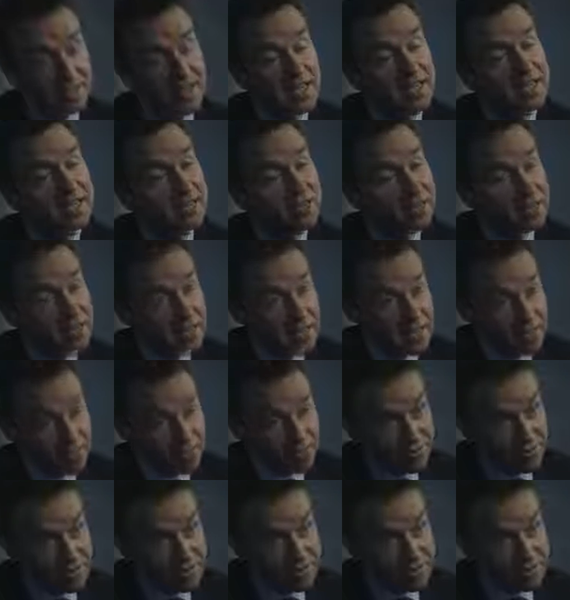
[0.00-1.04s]

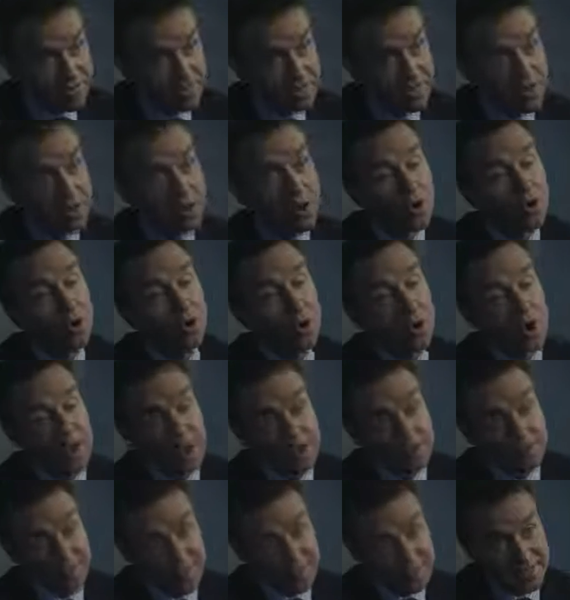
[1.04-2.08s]
intermediate risk or
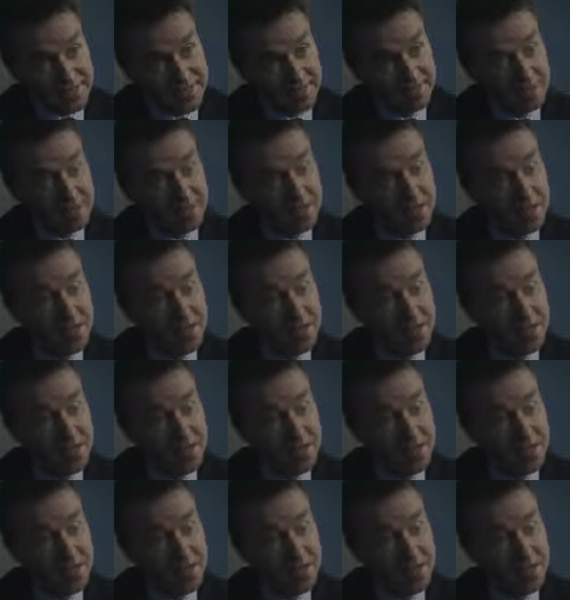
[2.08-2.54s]
high risk.